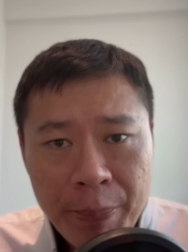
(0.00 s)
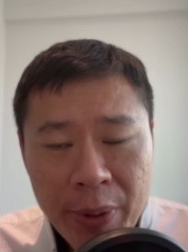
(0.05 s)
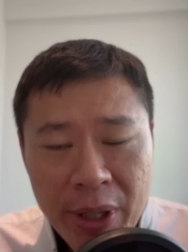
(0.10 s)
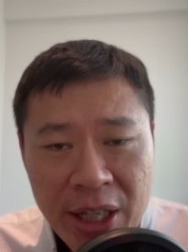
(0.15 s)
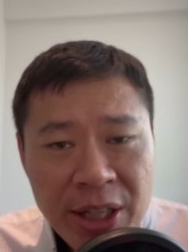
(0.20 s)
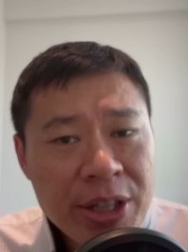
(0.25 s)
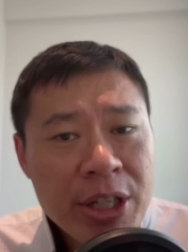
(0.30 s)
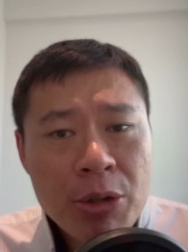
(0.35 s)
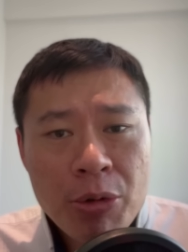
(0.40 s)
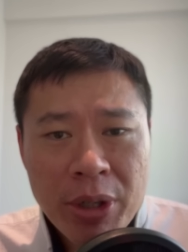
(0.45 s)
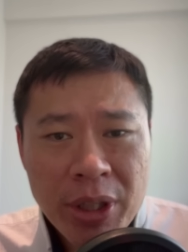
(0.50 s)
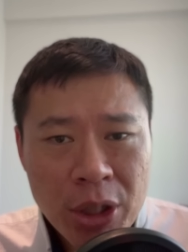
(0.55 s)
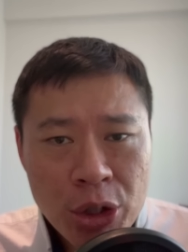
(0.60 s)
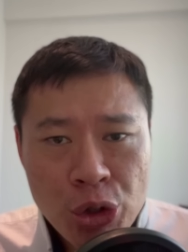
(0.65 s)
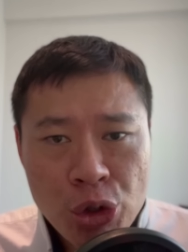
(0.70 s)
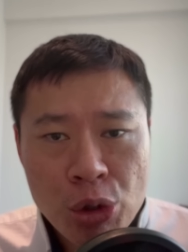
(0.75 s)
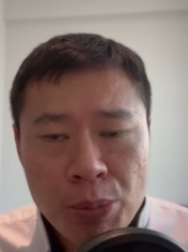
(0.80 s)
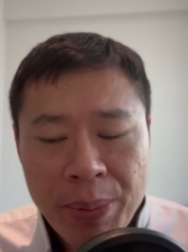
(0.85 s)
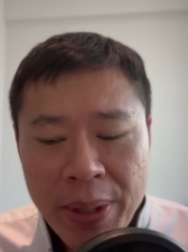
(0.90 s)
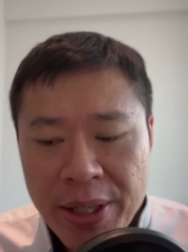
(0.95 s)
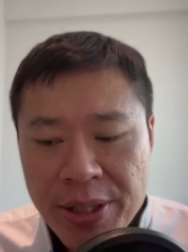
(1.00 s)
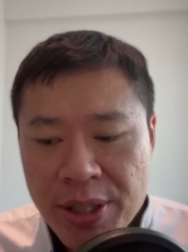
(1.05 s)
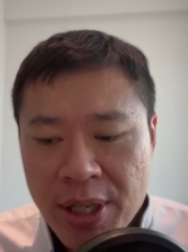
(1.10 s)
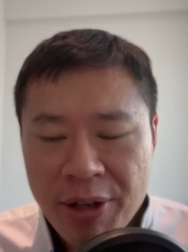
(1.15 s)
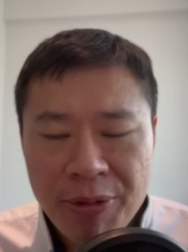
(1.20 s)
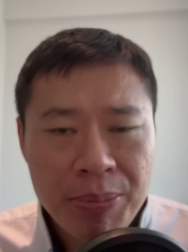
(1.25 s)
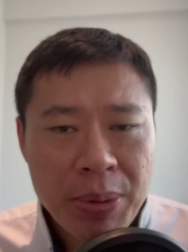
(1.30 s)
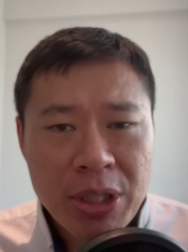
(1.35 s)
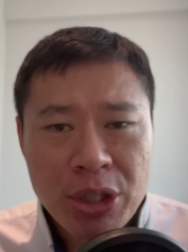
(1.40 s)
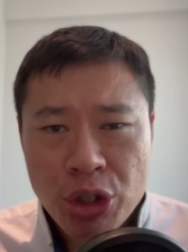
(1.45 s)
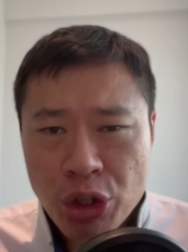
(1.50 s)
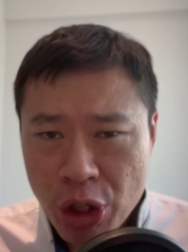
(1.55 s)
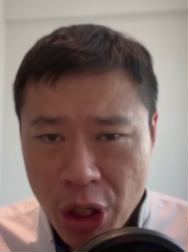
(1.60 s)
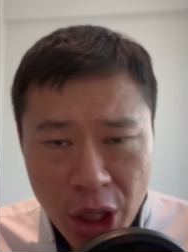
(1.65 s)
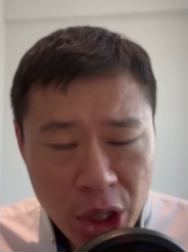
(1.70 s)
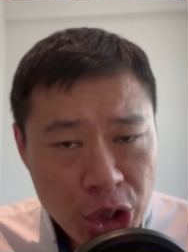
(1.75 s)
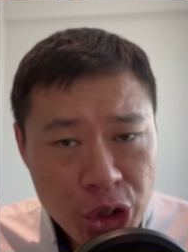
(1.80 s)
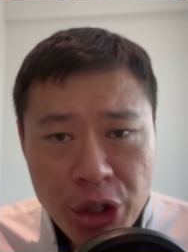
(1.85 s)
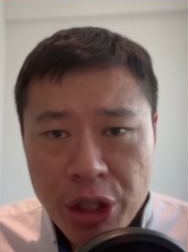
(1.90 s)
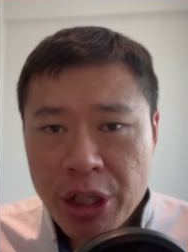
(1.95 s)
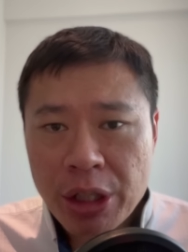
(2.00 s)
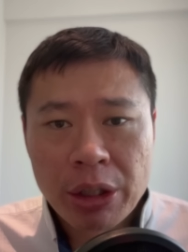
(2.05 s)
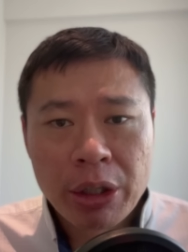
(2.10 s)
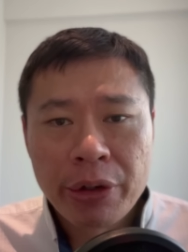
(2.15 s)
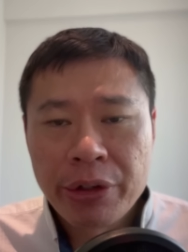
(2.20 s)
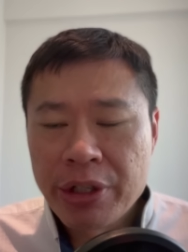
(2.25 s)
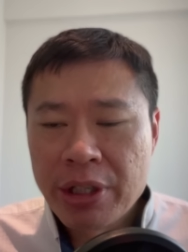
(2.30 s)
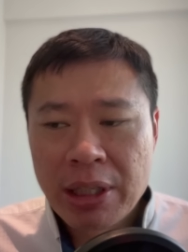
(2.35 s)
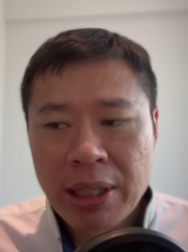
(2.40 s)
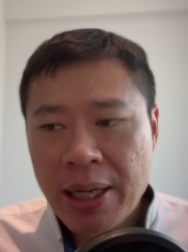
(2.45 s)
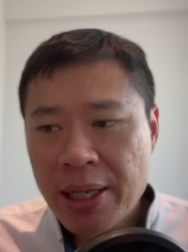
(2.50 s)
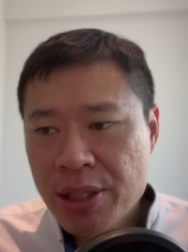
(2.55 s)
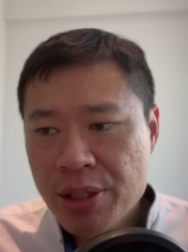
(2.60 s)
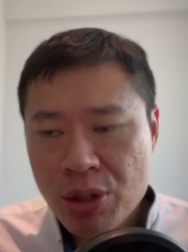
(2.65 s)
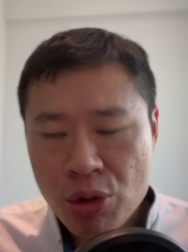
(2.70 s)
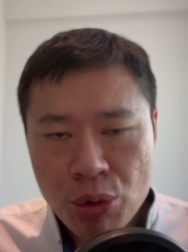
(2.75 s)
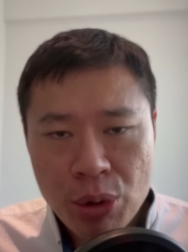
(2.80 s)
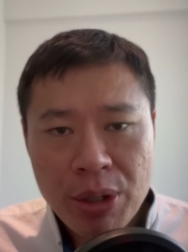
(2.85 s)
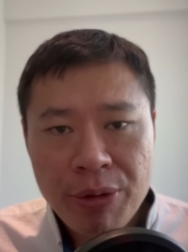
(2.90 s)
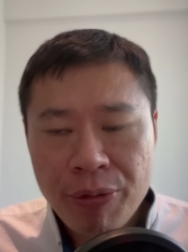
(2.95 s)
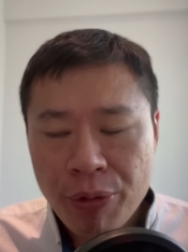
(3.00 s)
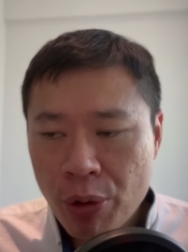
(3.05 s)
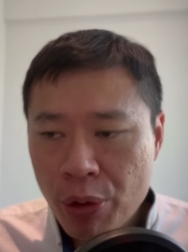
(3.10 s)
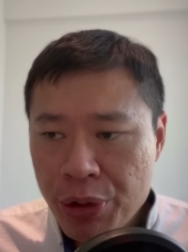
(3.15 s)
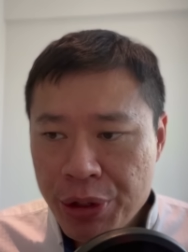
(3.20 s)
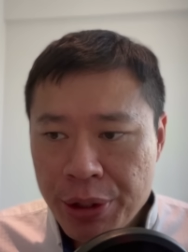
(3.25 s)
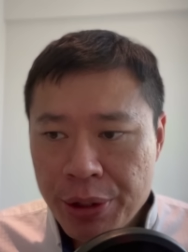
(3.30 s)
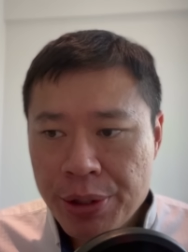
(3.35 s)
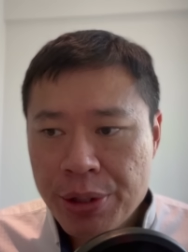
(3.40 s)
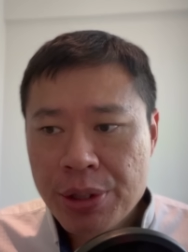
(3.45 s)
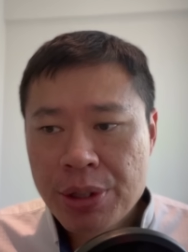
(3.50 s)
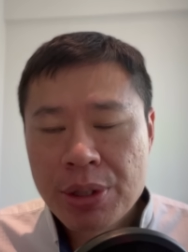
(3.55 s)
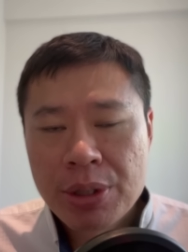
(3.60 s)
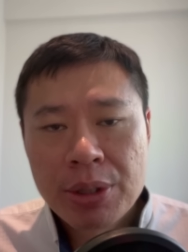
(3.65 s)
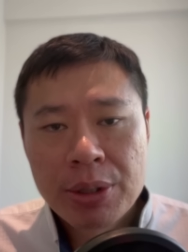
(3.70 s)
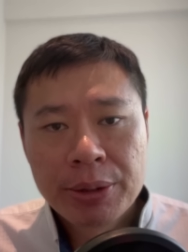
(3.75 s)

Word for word: Integrated shield plans have been changing a lot in the last three to four years.